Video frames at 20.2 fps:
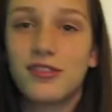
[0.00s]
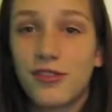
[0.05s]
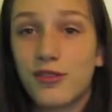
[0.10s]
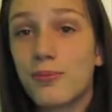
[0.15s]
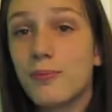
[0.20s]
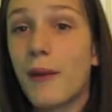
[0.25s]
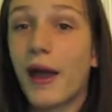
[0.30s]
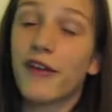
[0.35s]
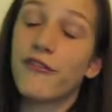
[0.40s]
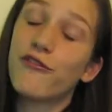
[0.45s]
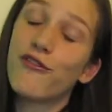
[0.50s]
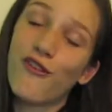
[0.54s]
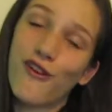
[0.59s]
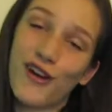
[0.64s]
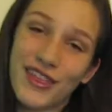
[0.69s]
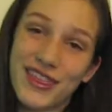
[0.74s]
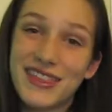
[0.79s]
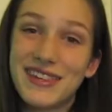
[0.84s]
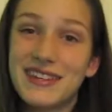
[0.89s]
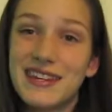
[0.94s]
My
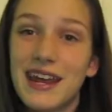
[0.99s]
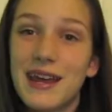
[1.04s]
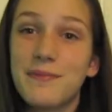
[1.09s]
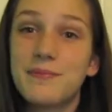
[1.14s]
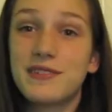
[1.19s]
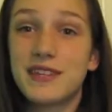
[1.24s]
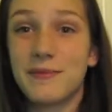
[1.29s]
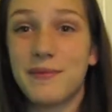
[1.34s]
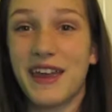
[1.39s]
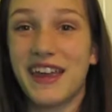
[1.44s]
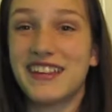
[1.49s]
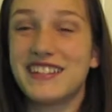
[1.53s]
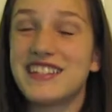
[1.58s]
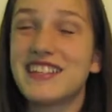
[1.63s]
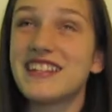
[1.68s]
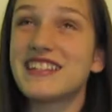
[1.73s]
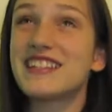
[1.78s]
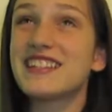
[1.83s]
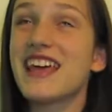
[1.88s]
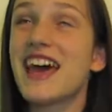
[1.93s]
fourth tip to being
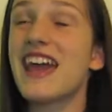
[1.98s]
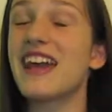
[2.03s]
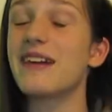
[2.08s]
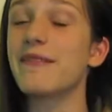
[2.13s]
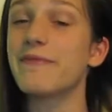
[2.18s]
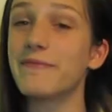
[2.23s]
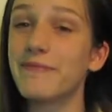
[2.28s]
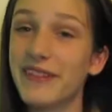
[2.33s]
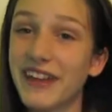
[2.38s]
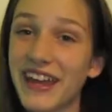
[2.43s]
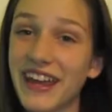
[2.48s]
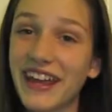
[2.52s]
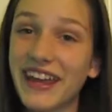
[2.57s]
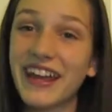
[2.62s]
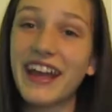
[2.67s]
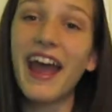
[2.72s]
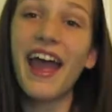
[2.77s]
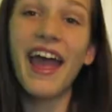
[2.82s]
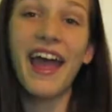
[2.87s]
just like me